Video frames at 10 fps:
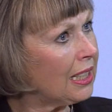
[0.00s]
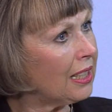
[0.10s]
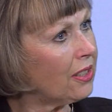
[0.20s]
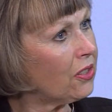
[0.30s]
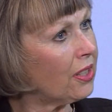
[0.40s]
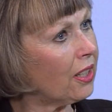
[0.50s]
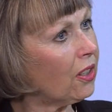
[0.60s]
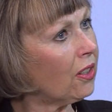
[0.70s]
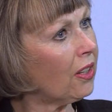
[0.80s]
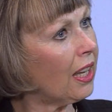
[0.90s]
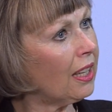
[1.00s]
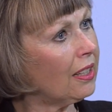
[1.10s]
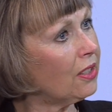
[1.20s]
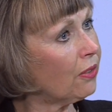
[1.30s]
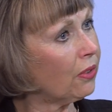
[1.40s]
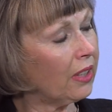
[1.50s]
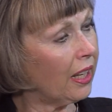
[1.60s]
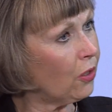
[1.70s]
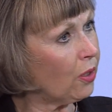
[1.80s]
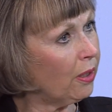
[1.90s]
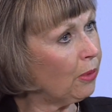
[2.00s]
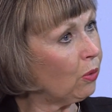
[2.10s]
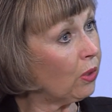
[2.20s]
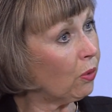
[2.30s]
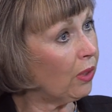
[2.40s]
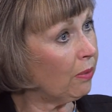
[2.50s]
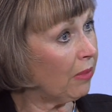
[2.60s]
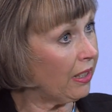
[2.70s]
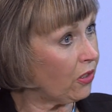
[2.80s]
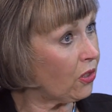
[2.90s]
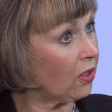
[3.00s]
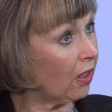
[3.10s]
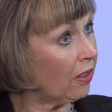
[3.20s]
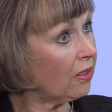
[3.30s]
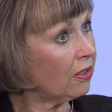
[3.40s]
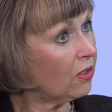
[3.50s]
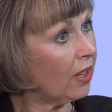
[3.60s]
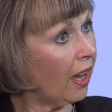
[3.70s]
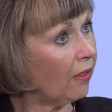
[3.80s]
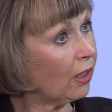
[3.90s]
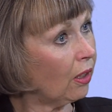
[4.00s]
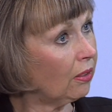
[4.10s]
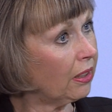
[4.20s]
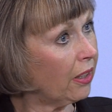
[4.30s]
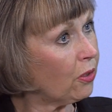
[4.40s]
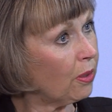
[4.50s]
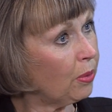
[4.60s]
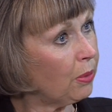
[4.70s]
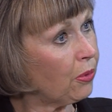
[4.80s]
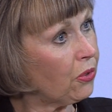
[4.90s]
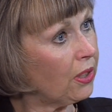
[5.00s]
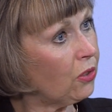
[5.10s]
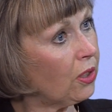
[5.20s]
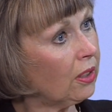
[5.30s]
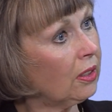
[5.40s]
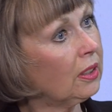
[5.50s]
is there a different age limit where one might start to have a colonoscopy procedure?